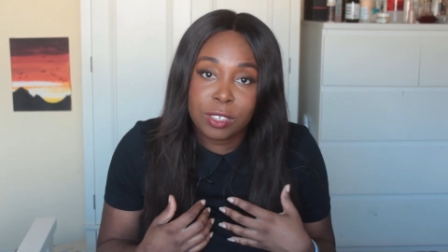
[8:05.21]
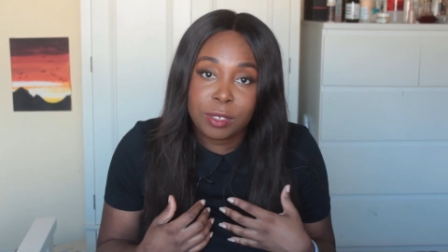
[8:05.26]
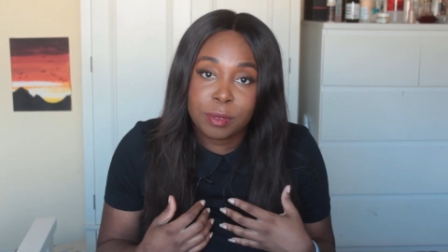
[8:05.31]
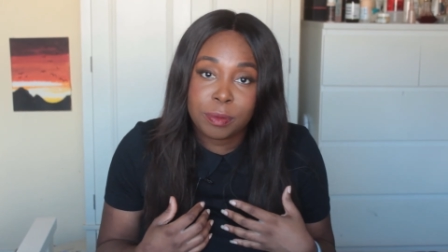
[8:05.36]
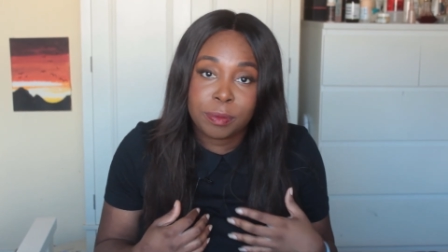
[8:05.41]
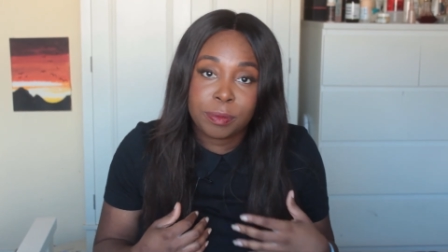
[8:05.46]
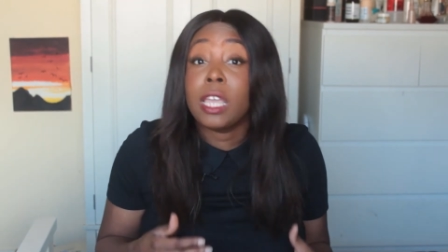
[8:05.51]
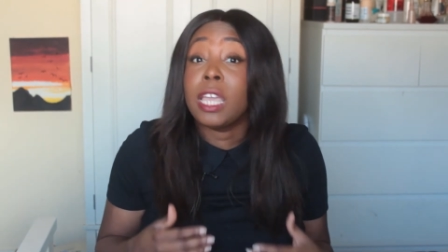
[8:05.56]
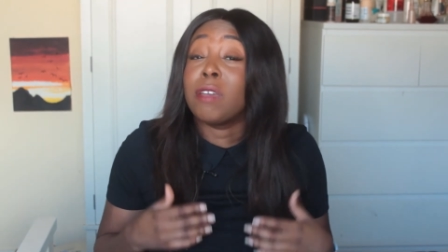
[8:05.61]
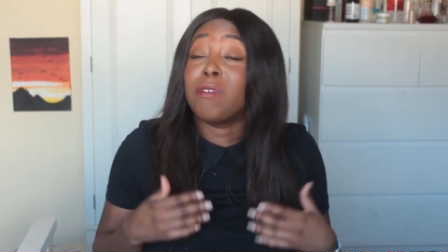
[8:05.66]

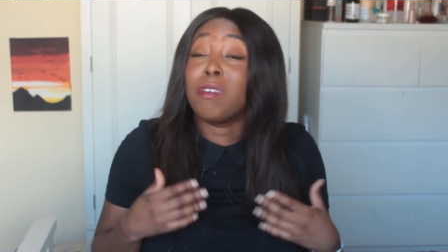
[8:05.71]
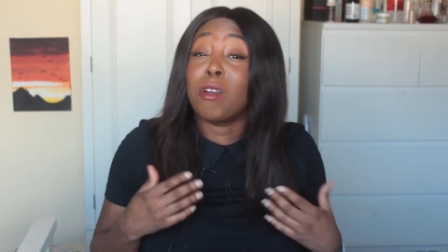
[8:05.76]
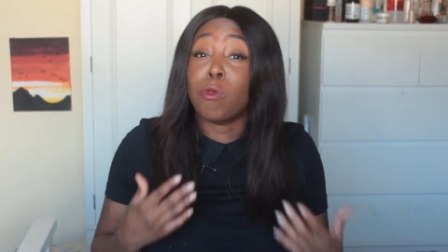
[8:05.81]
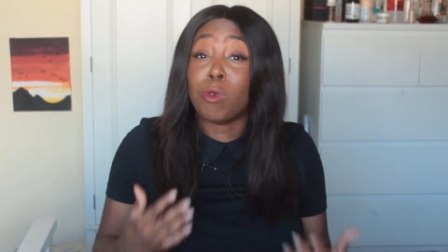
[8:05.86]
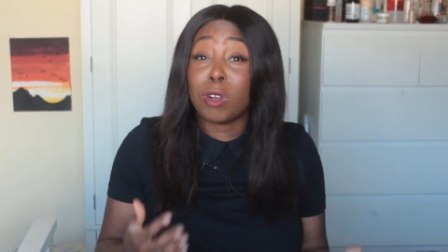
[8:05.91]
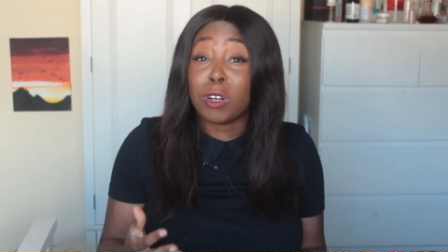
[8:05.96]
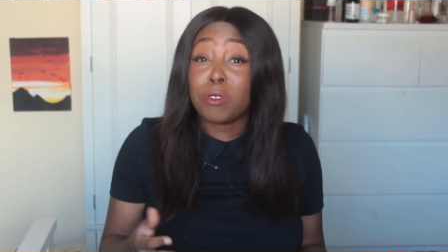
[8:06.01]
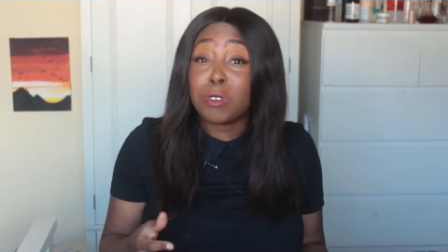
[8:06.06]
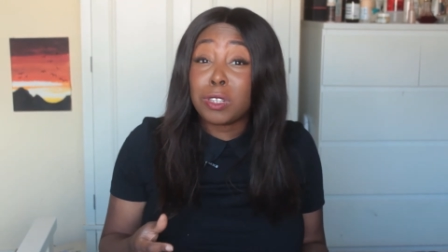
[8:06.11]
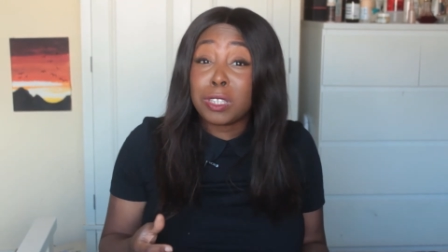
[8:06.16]
In fact,
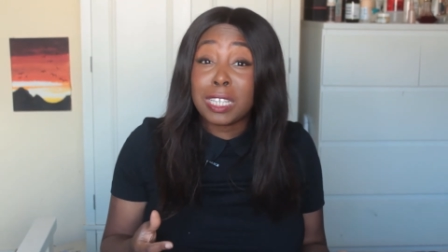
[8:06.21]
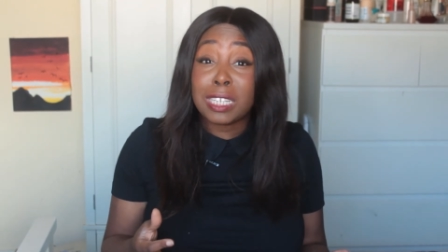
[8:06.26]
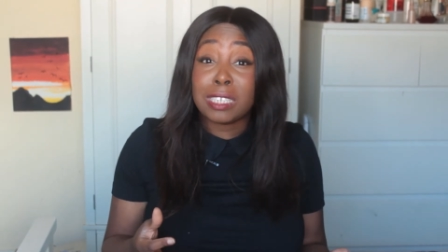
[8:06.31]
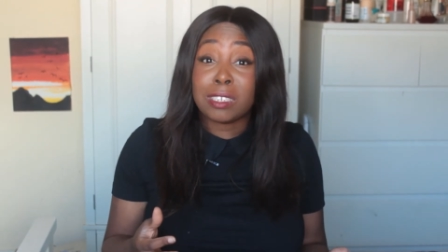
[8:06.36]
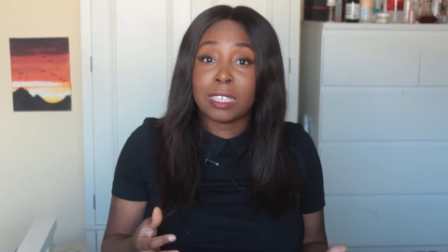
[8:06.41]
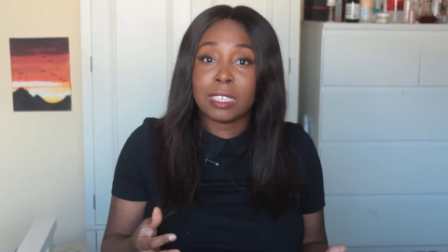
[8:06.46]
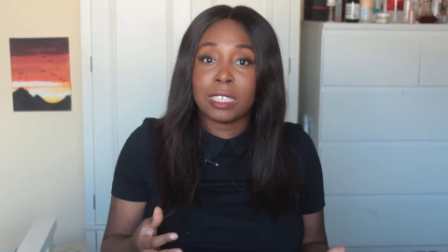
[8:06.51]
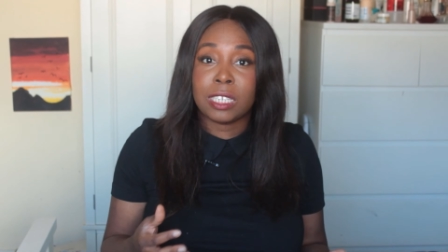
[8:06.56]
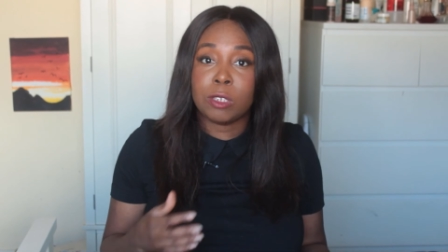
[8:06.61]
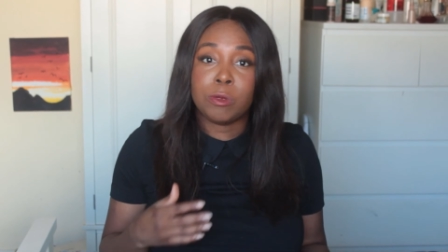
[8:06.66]
one of the things
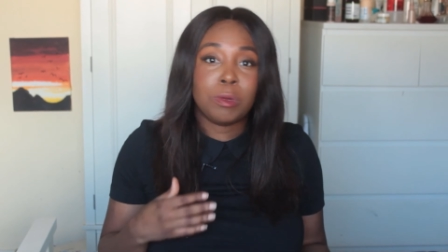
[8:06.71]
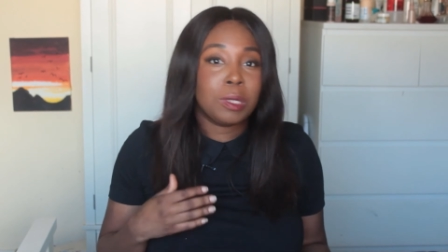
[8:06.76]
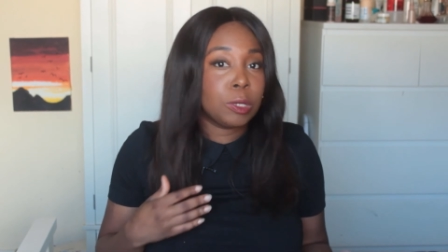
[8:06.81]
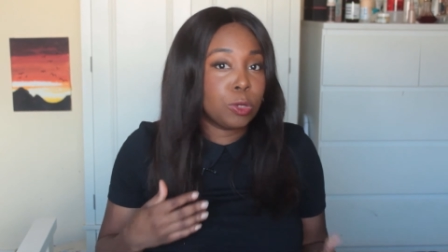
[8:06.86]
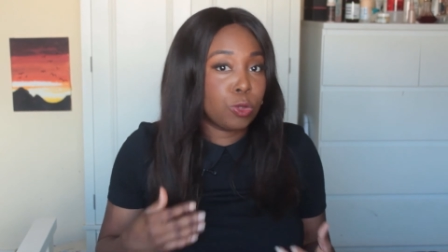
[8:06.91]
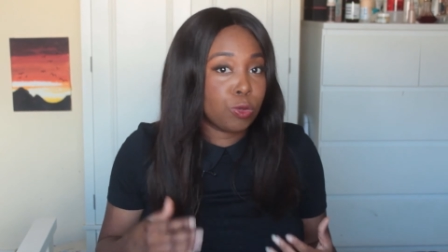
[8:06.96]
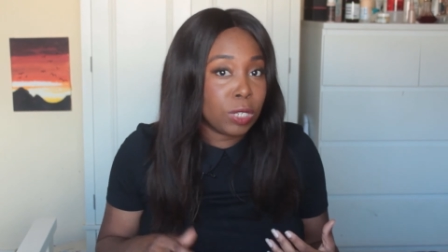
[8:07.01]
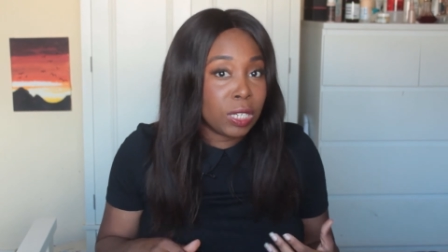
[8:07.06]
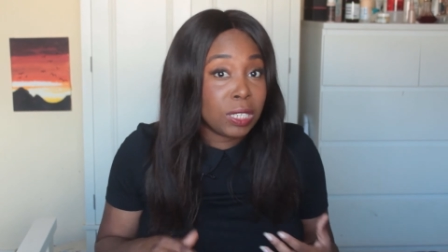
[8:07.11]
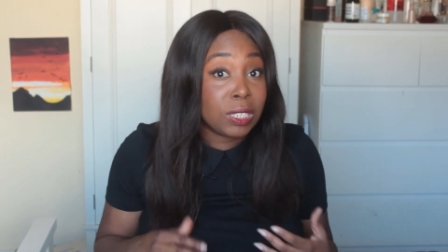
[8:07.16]
I did when I
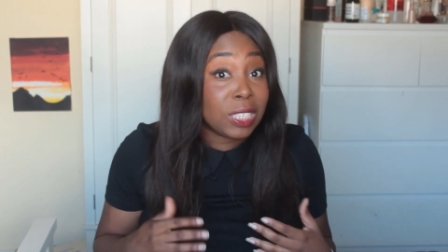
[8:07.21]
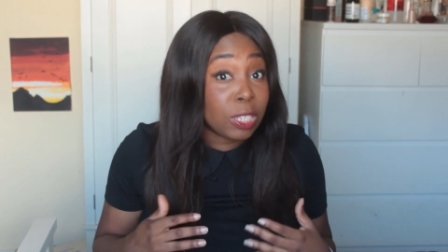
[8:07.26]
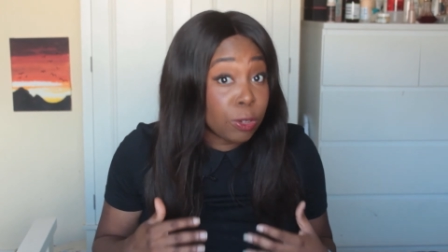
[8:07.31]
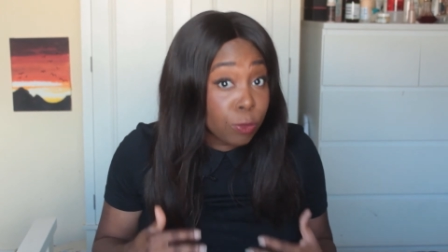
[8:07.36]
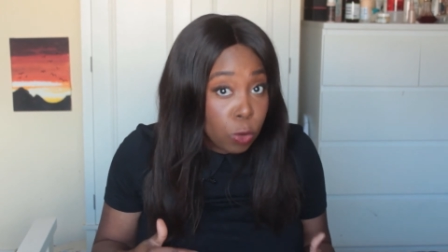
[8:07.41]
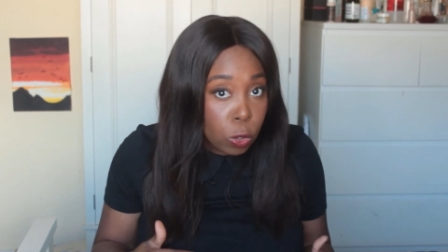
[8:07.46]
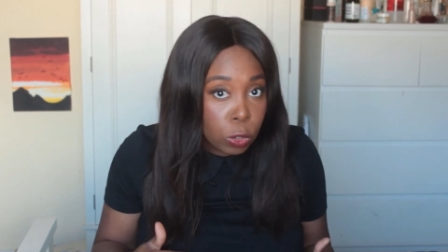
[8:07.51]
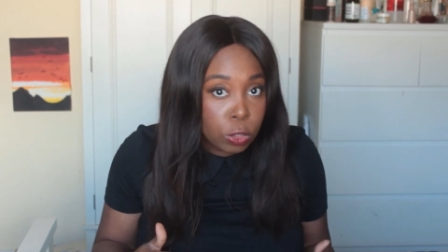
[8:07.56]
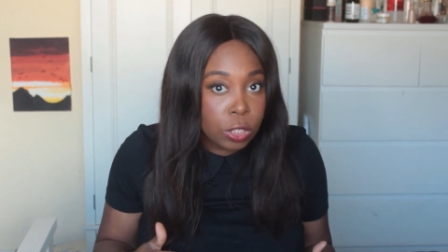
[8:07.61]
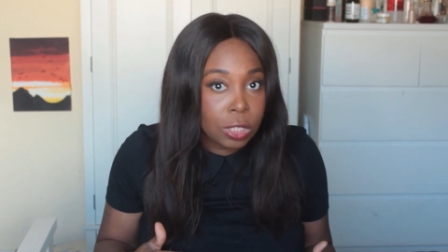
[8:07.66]
was really
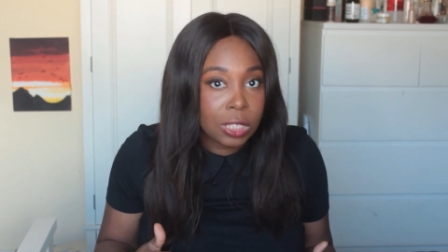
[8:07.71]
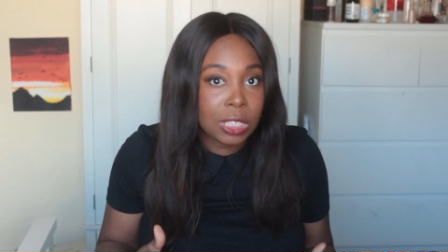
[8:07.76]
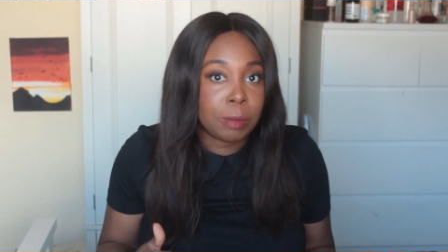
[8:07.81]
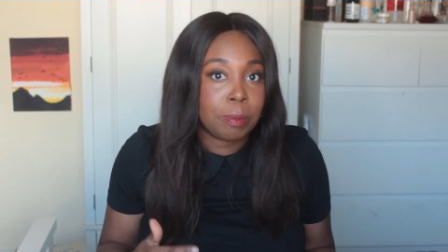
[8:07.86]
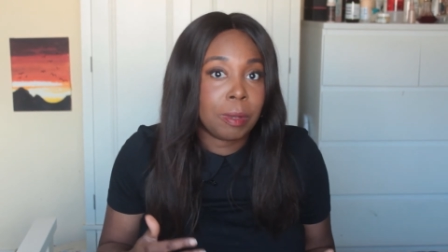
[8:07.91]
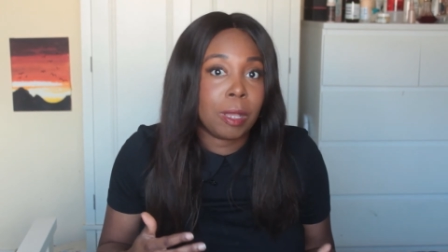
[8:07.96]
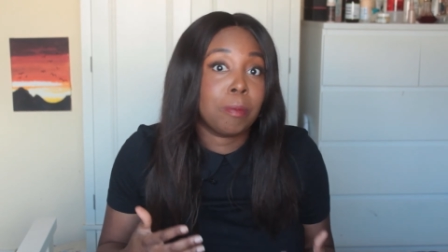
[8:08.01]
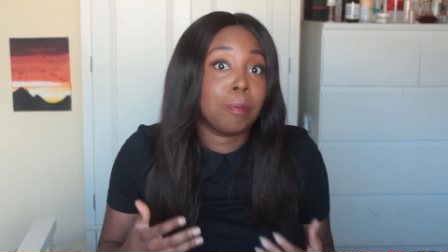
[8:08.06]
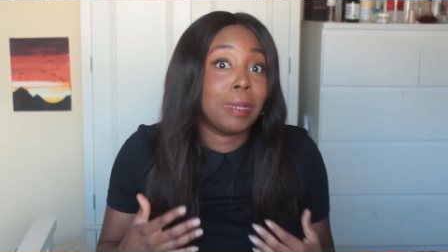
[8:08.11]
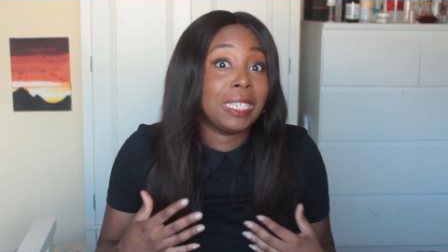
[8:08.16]
self-conscious
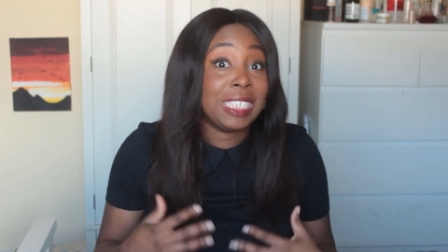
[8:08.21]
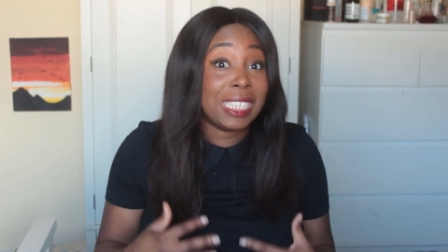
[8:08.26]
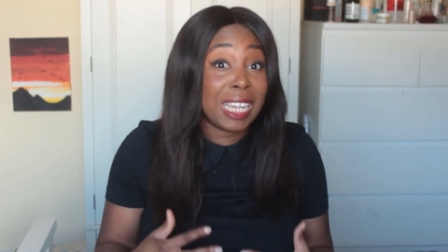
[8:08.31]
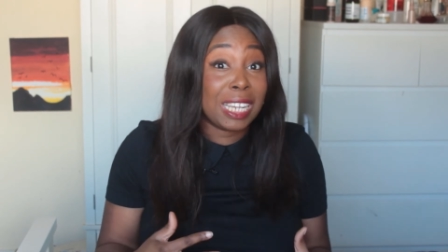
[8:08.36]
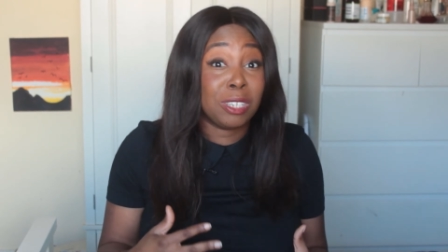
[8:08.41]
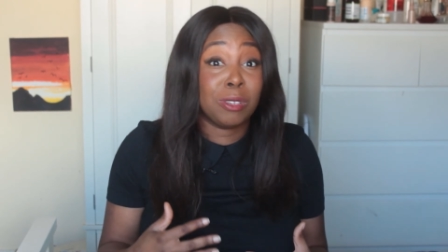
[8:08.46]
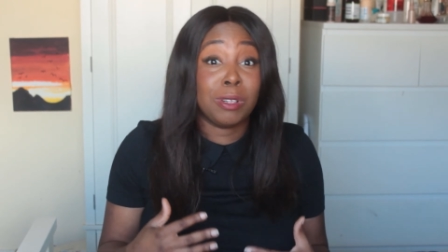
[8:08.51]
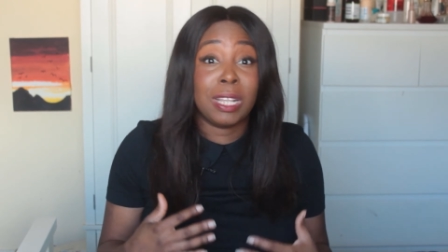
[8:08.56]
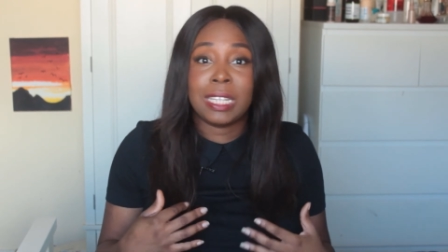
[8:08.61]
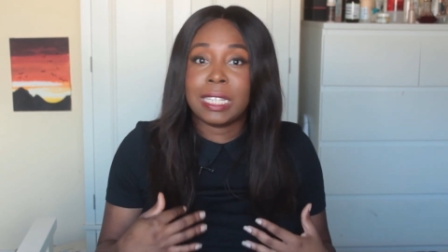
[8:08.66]
about my
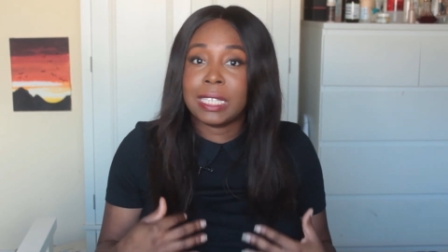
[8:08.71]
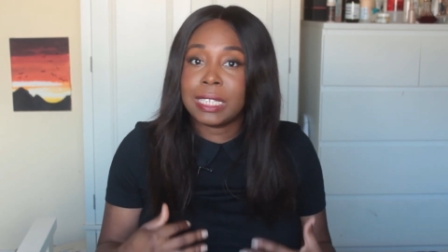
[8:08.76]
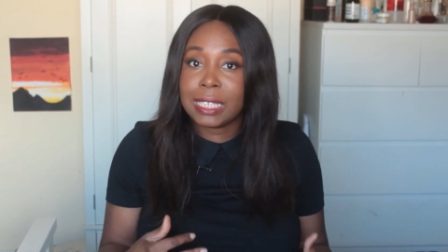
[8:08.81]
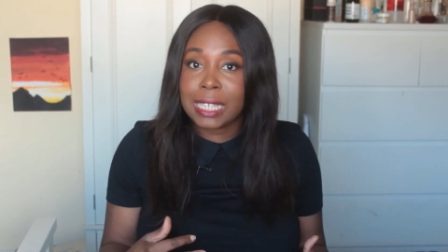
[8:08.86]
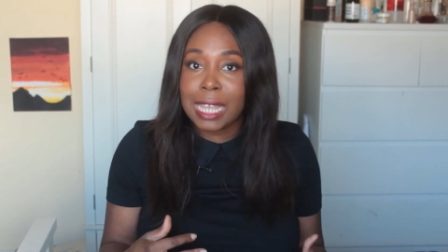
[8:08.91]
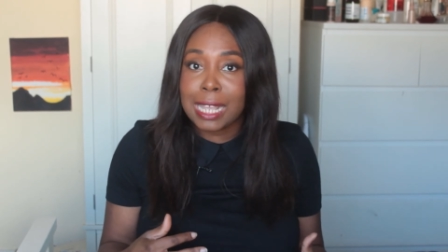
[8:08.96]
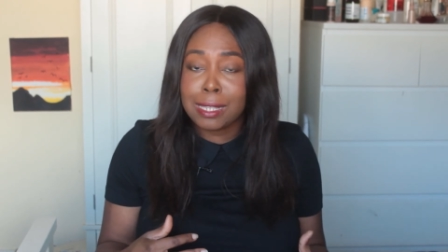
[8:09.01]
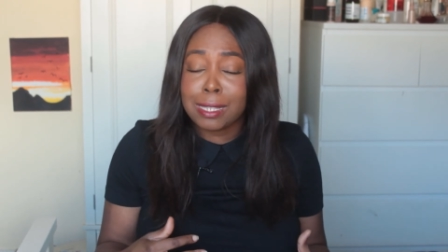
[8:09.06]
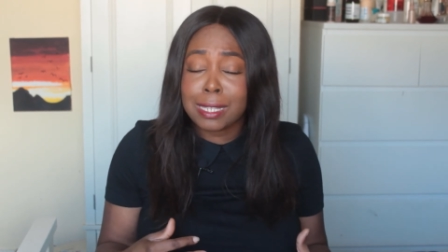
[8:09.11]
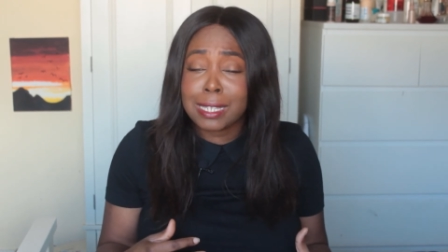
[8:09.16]
channel and the
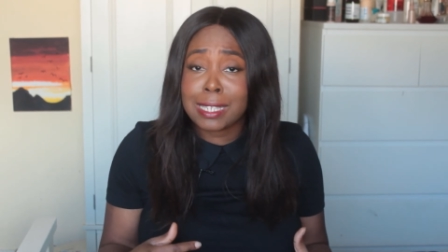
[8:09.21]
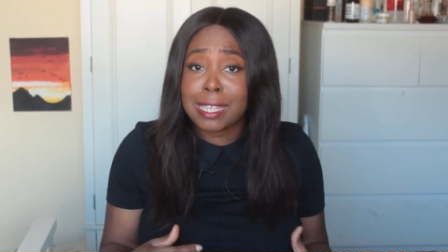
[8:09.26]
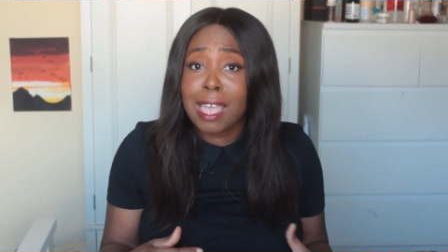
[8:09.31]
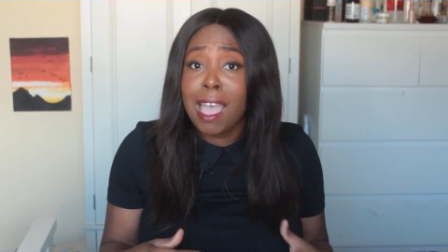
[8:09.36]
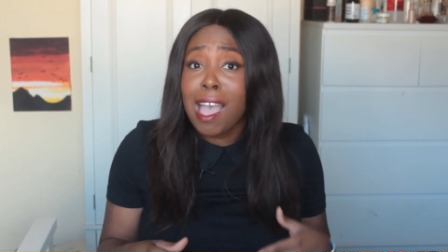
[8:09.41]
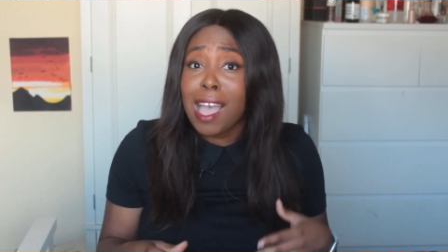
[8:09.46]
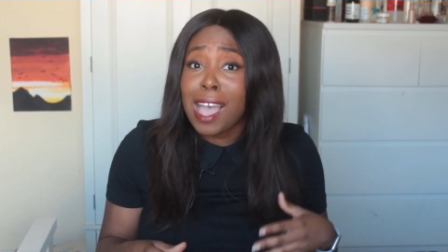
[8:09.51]
stats is